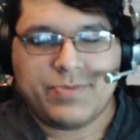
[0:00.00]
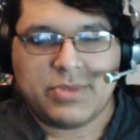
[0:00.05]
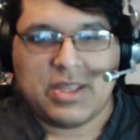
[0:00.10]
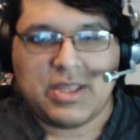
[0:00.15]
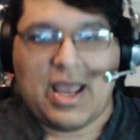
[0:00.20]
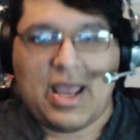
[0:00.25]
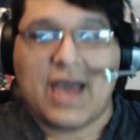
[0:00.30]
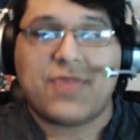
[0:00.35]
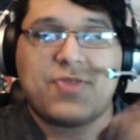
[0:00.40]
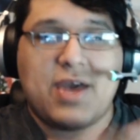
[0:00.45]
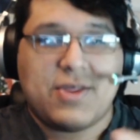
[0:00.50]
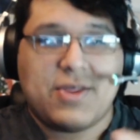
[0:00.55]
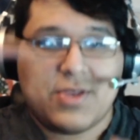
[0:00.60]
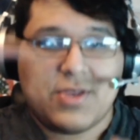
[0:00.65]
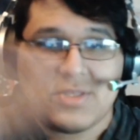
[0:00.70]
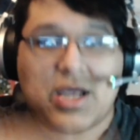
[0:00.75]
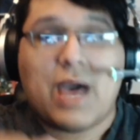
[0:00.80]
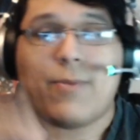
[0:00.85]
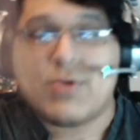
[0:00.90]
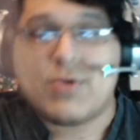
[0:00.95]
I thought the
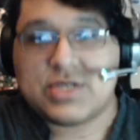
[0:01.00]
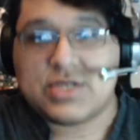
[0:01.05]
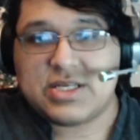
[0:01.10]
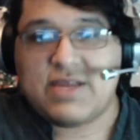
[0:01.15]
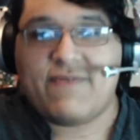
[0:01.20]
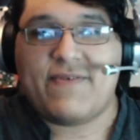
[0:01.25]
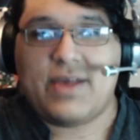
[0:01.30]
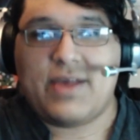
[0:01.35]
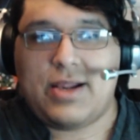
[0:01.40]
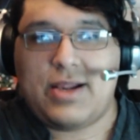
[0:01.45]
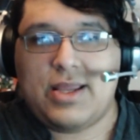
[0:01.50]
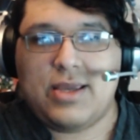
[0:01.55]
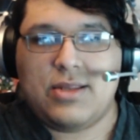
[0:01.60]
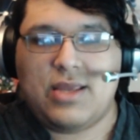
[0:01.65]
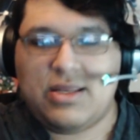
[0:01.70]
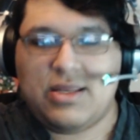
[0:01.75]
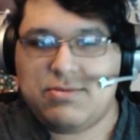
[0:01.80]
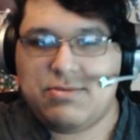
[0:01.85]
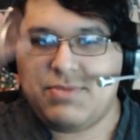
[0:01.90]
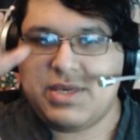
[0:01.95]
top was going to fill in
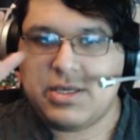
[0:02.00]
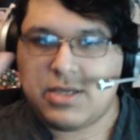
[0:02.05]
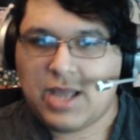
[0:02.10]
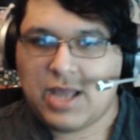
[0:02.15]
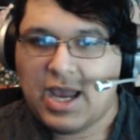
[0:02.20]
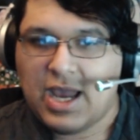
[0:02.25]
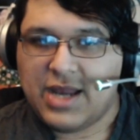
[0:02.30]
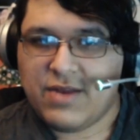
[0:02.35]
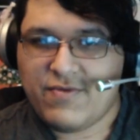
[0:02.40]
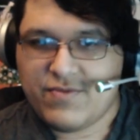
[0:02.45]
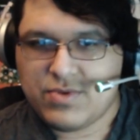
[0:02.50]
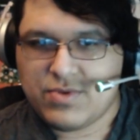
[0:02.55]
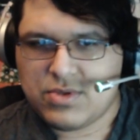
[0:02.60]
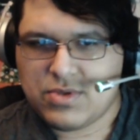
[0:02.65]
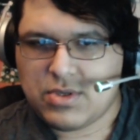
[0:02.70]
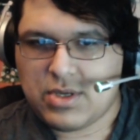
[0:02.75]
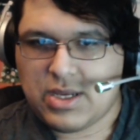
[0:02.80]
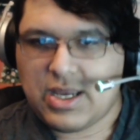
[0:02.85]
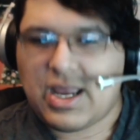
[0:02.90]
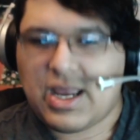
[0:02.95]
and be kind of
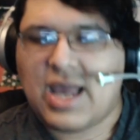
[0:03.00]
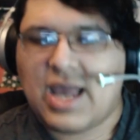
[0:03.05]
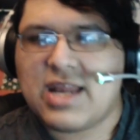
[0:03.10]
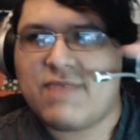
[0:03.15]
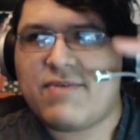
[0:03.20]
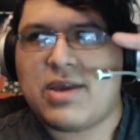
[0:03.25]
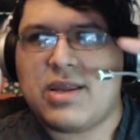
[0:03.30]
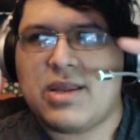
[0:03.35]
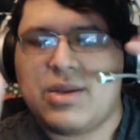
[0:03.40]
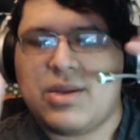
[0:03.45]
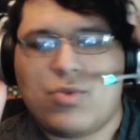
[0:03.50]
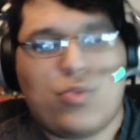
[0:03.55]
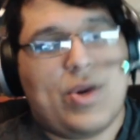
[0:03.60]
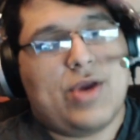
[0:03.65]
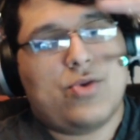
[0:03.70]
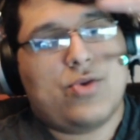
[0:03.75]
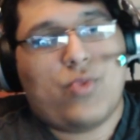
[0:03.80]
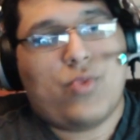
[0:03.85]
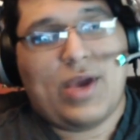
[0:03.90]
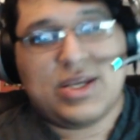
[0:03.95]
in a
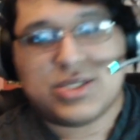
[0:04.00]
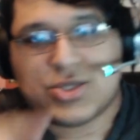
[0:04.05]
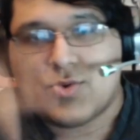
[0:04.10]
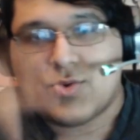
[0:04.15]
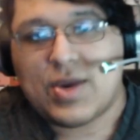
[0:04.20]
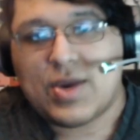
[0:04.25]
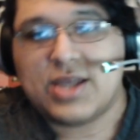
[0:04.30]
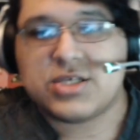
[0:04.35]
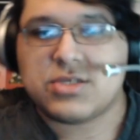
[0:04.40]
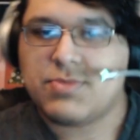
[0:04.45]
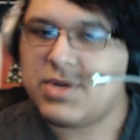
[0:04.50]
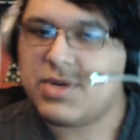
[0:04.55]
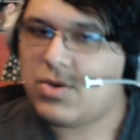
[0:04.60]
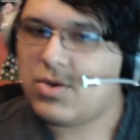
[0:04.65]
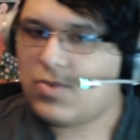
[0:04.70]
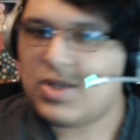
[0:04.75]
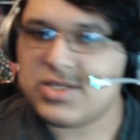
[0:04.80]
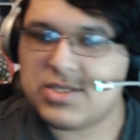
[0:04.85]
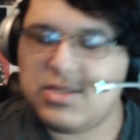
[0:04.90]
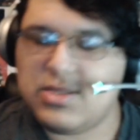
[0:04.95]
weird way stretched, but it
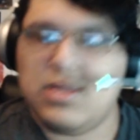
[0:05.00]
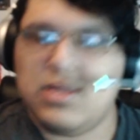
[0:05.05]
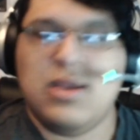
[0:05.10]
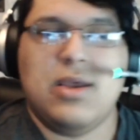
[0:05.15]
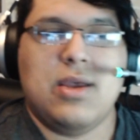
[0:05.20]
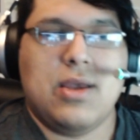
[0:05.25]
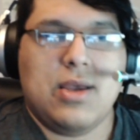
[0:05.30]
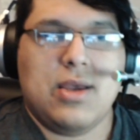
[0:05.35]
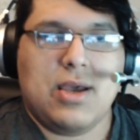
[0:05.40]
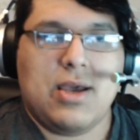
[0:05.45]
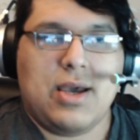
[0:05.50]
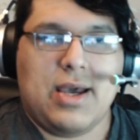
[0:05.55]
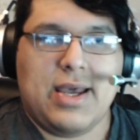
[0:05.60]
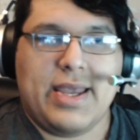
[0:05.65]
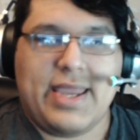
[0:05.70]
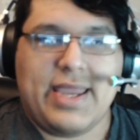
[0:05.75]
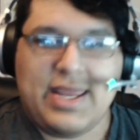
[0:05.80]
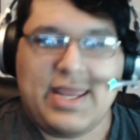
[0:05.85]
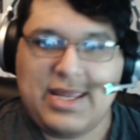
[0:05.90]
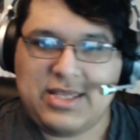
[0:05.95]
wasn't,
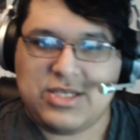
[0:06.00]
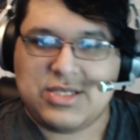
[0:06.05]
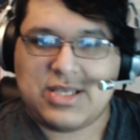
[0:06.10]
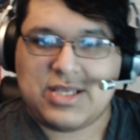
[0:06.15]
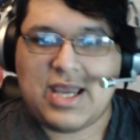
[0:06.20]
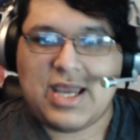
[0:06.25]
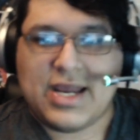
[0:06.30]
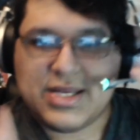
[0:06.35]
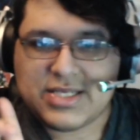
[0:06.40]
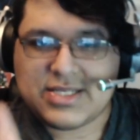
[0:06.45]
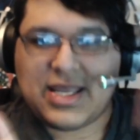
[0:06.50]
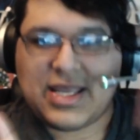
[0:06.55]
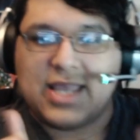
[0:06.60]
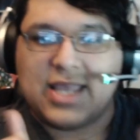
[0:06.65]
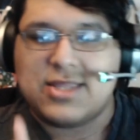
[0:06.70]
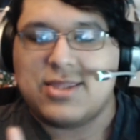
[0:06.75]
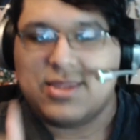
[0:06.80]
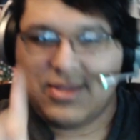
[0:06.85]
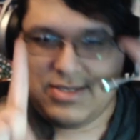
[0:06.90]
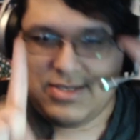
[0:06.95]
and it just kind of
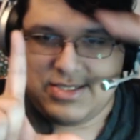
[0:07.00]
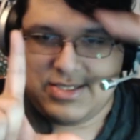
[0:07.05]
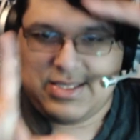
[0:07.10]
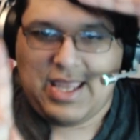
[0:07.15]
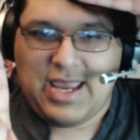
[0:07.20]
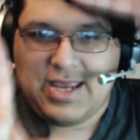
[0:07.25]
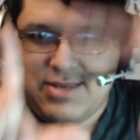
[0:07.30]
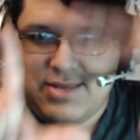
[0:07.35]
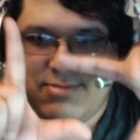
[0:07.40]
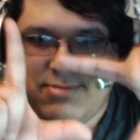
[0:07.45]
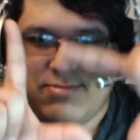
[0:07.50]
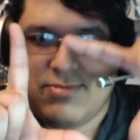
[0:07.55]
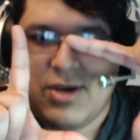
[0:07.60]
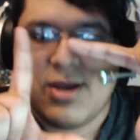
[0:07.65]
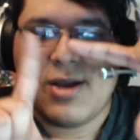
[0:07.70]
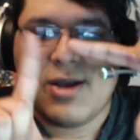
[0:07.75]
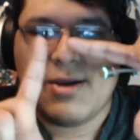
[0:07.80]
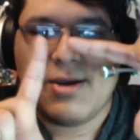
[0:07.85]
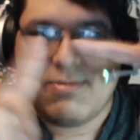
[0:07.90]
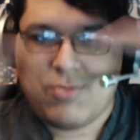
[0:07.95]
stayed
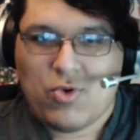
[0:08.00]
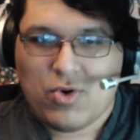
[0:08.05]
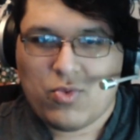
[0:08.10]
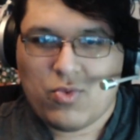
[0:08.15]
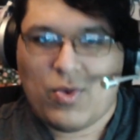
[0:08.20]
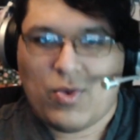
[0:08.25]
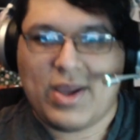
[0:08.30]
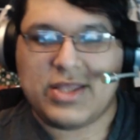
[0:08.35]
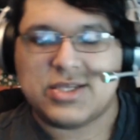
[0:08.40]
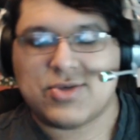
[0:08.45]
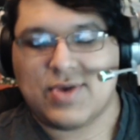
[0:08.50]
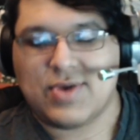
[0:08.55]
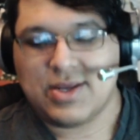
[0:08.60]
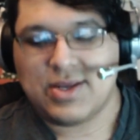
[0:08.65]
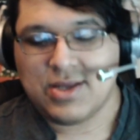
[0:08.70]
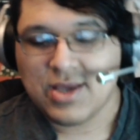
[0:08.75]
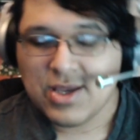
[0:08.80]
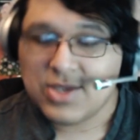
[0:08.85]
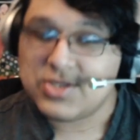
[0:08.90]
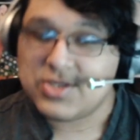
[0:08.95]
more widescreen.
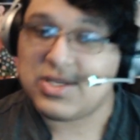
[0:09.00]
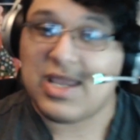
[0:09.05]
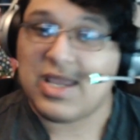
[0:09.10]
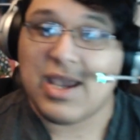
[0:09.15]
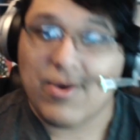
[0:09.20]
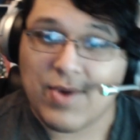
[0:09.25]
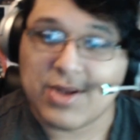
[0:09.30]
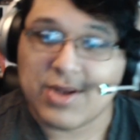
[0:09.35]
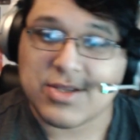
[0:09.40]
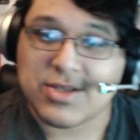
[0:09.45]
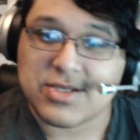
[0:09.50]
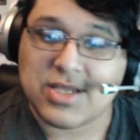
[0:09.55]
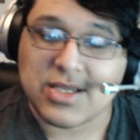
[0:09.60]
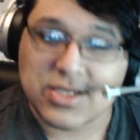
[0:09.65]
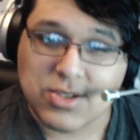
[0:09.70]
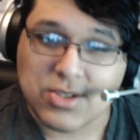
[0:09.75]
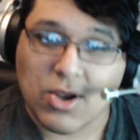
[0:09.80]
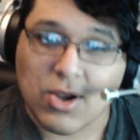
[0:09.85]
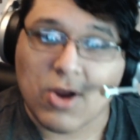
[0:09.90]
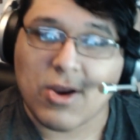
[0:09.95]
So yeah, I wanted to say
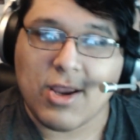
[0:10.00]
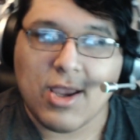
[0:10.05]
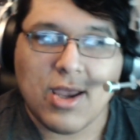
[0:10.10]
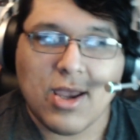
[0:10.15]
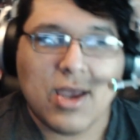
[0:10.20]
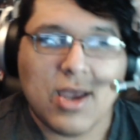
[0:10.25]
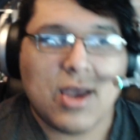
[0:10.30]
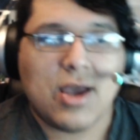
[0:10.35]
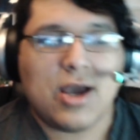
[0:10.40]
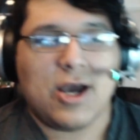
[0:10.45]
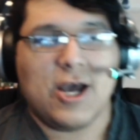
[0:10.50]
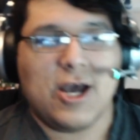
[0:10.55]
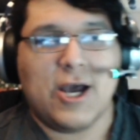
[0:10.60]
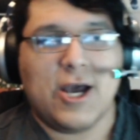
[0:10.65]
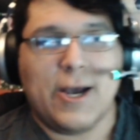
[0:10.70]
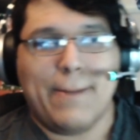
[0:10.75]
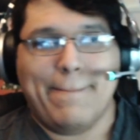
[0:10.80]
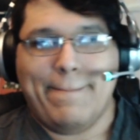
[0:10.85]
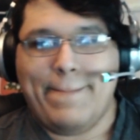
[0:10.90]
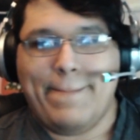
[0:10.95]
sorry.
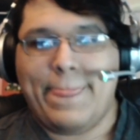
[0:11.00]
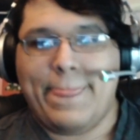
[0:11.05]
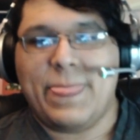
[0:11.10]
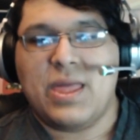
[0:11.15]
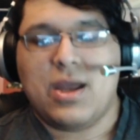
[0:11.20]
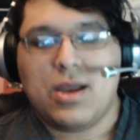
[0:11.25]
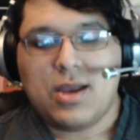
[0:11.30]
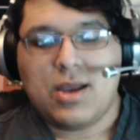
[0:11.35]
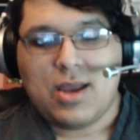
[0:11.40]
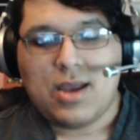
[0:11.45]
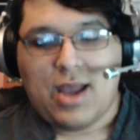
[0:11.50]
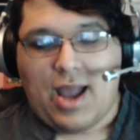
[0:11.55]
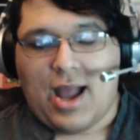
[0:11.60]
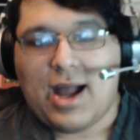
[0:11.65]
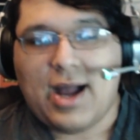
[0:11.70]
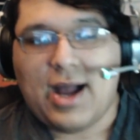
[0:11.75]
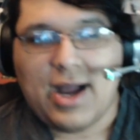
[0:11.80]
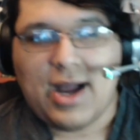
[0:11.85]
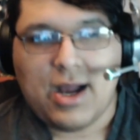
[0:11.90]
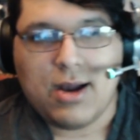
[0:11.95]
Um,
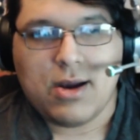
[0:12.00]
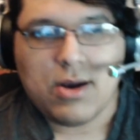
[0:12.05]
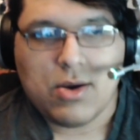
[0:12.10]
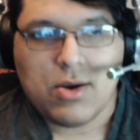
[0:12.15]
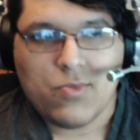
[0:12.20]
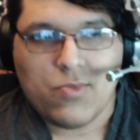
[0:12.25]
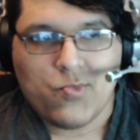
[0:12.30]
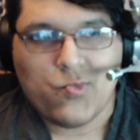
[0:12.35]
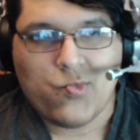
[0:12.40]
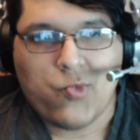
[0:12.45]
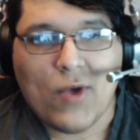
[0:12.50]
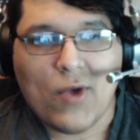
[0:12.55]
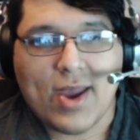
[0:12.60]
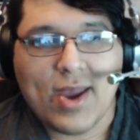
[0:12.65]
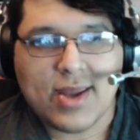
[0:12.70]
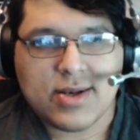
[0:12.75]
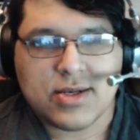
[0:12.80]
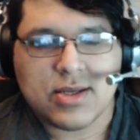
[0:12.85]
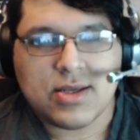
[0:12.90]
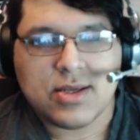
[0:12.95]

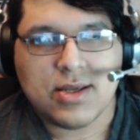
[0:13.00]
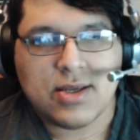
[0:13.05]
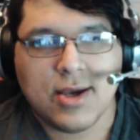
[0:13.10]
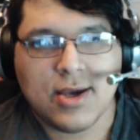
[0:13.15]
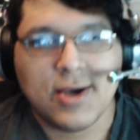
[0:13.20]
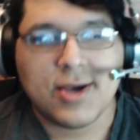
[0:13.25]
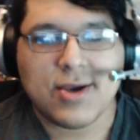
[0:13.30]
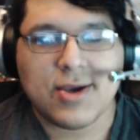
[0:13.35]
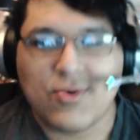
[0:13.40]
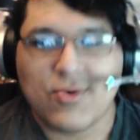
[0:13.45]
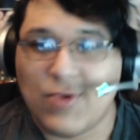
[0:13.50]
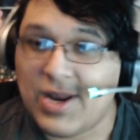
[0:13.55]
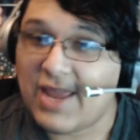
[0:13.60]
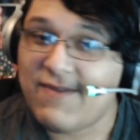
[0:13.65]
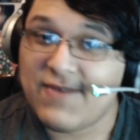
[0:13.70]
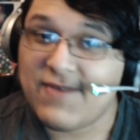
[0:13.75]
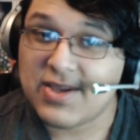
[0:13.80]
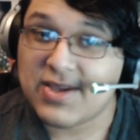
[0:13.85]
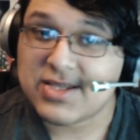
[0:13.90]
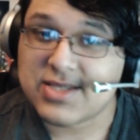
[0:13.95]
when when I
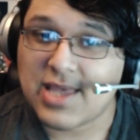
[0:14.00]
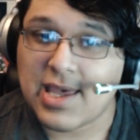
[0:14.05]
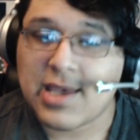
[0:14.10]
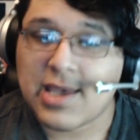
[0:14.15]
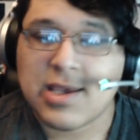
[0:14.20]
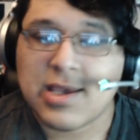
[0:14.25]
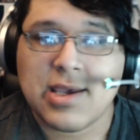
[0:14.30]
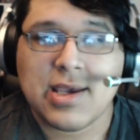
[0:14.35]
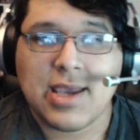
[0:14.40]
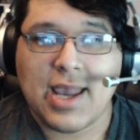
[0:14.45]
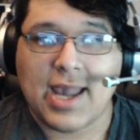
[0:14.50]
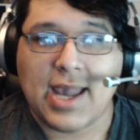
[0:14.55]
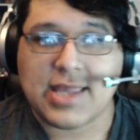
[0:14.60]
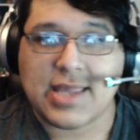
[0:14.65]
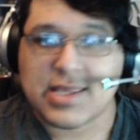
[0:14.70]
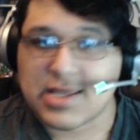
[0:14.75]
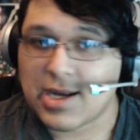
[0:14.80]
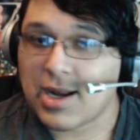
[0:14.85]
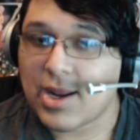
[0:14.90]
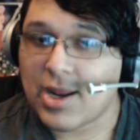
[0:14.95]
fix that, and
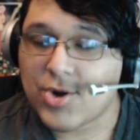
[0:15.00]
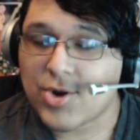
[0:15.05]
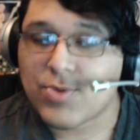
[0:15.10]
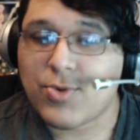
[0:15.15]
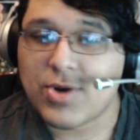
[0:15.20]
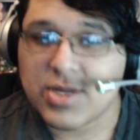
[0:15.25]
at a later point